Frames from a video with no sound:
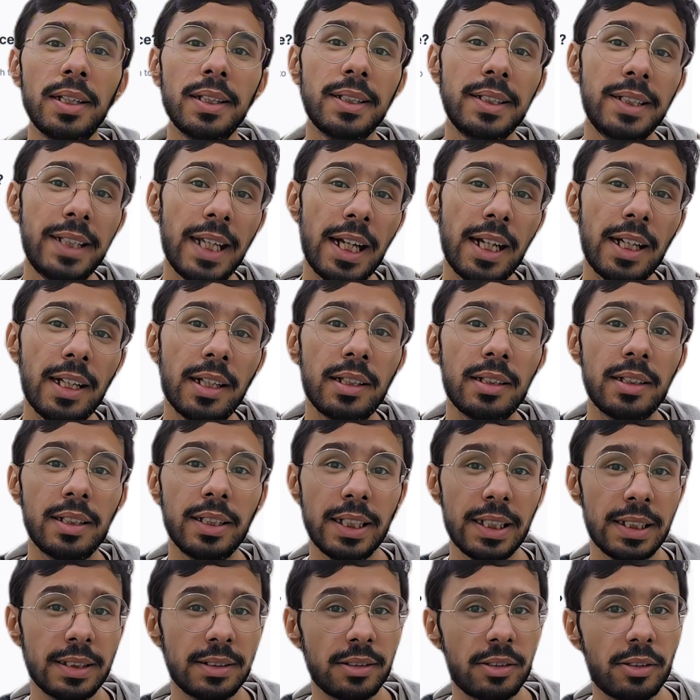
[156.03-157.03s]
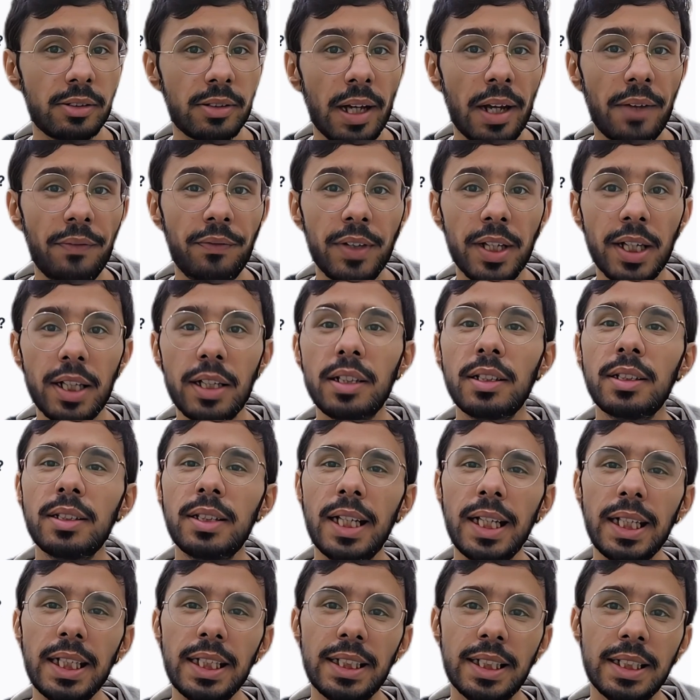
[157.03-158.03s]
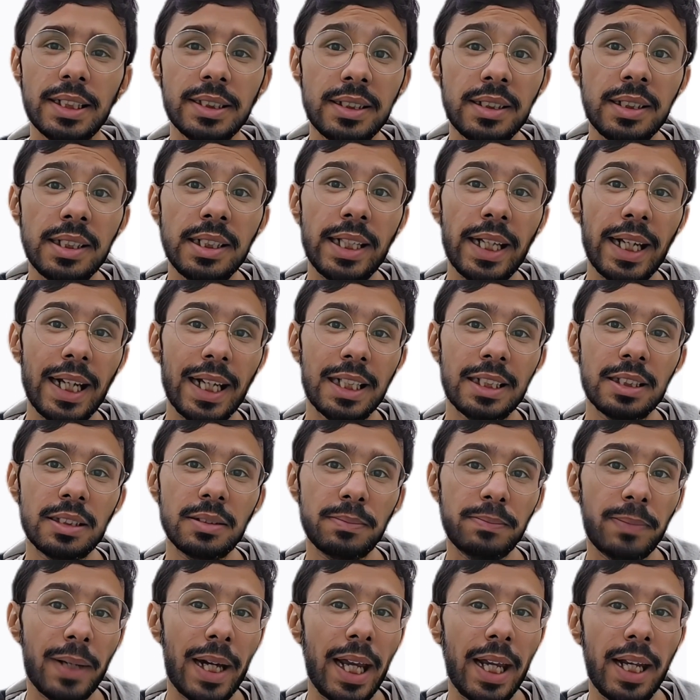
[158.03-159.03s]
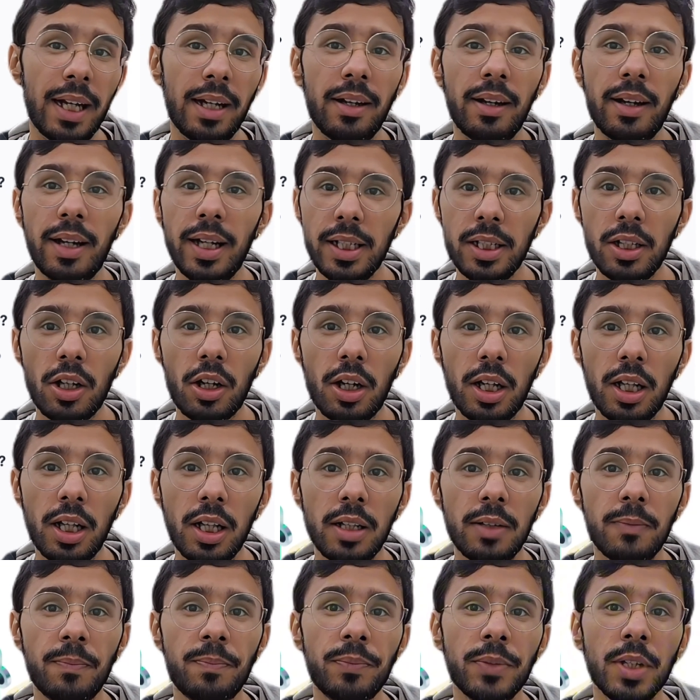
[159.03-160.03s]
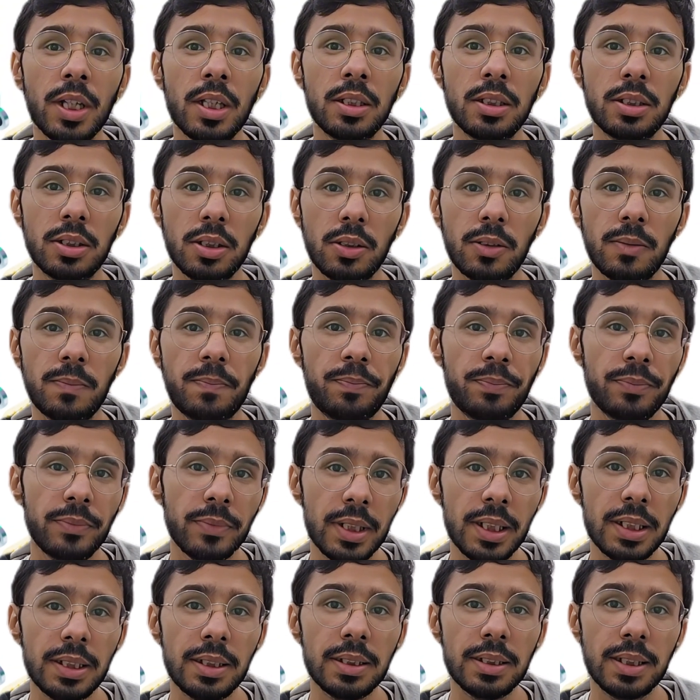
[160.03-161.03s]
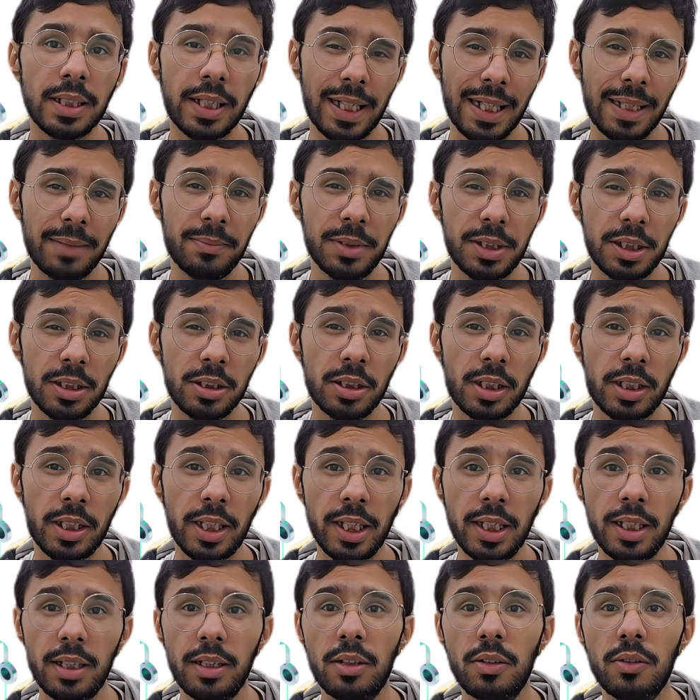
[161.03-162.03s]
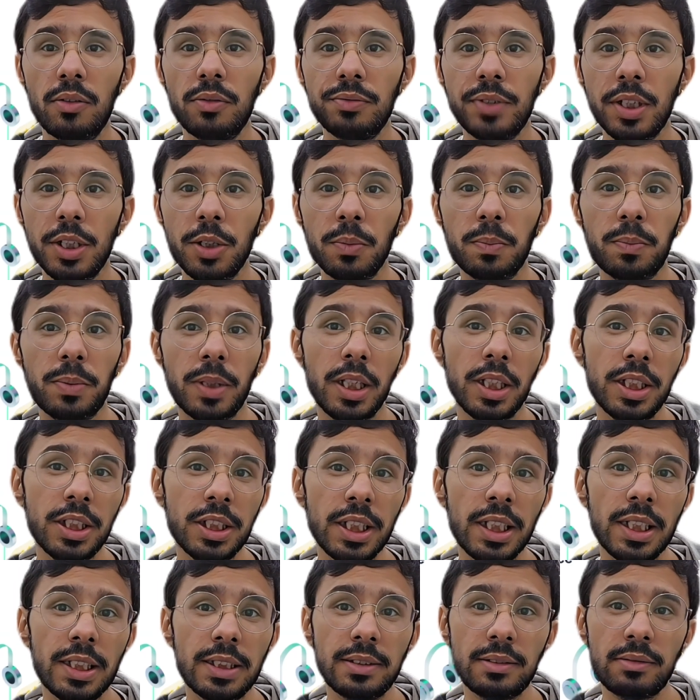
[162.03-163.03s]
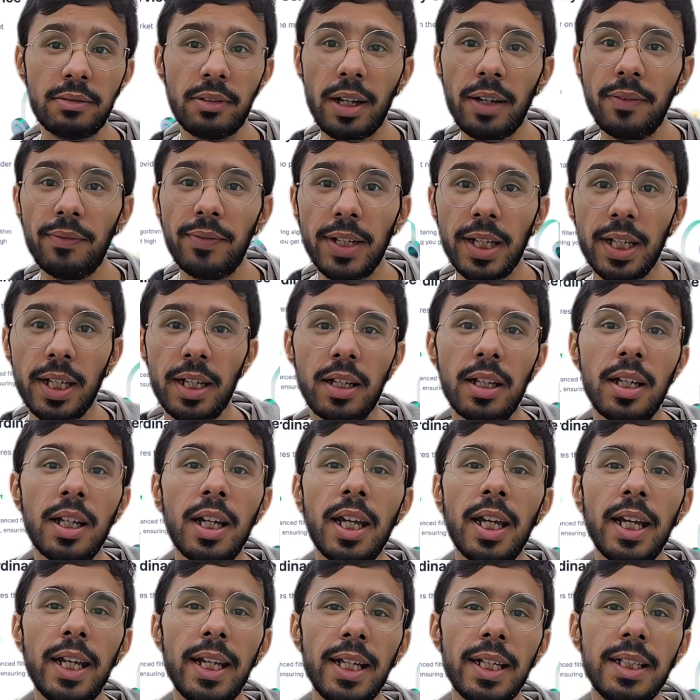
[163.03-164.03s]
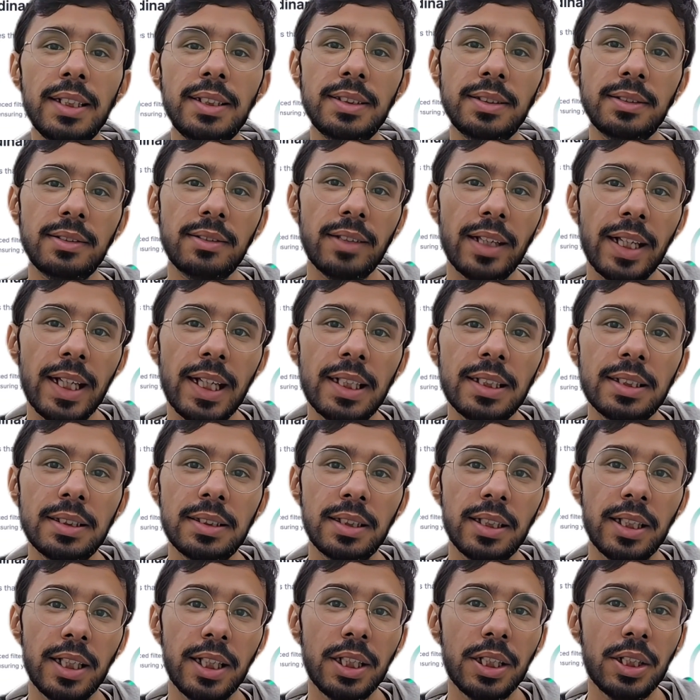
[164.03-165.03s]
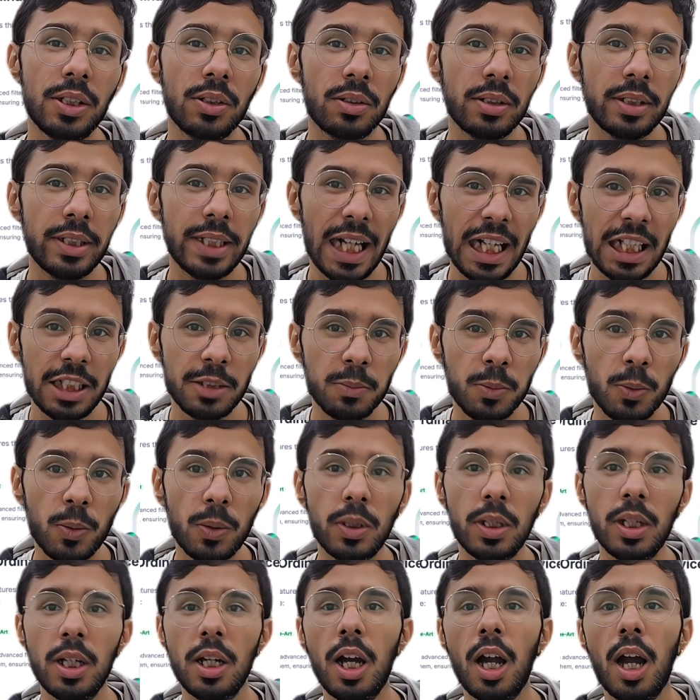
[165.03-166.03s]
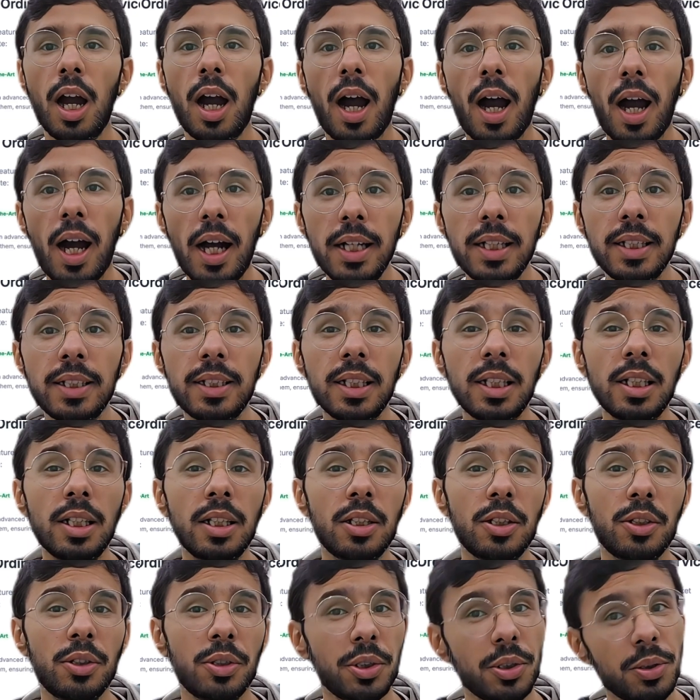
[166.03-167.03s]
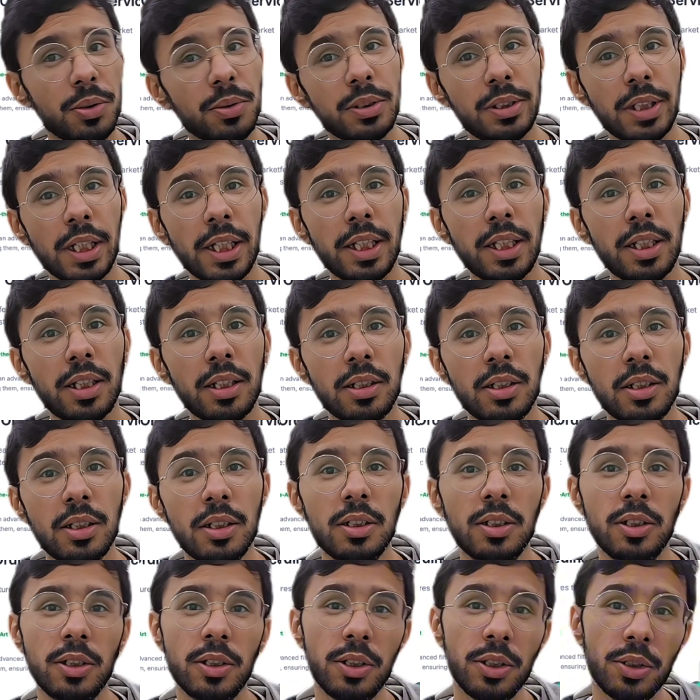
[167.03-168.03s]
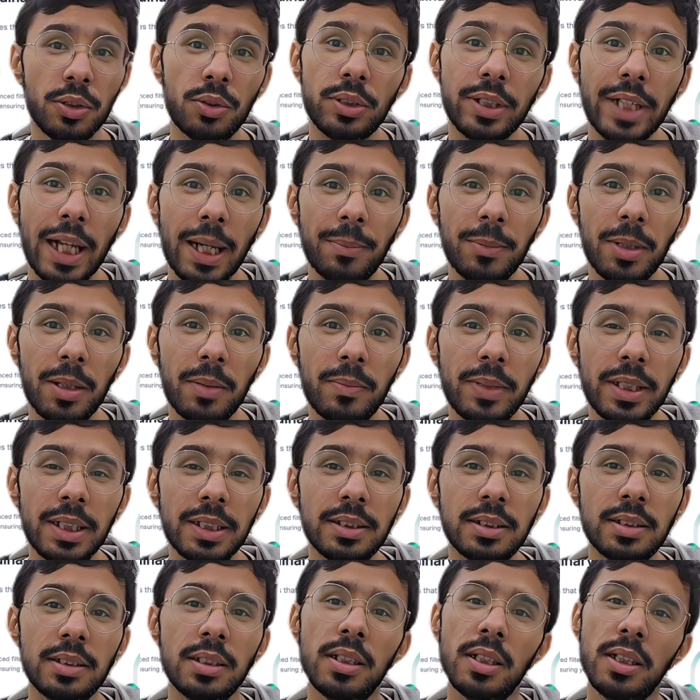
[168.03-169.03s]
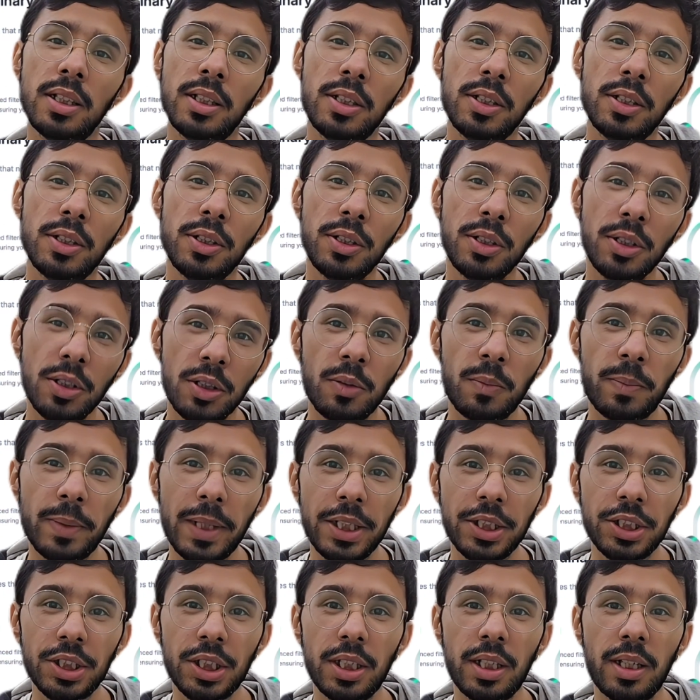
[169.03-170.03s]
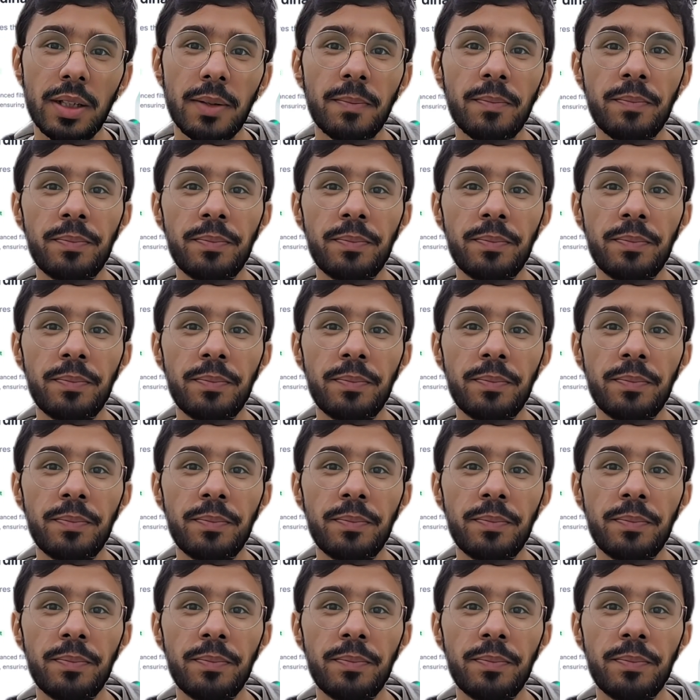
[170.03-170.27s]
Then there's traffic that doesn't expire at all. So this is a game changer thing. When you purchase traffic, it stays in your dashboard until you use it. No time limits, no pressure.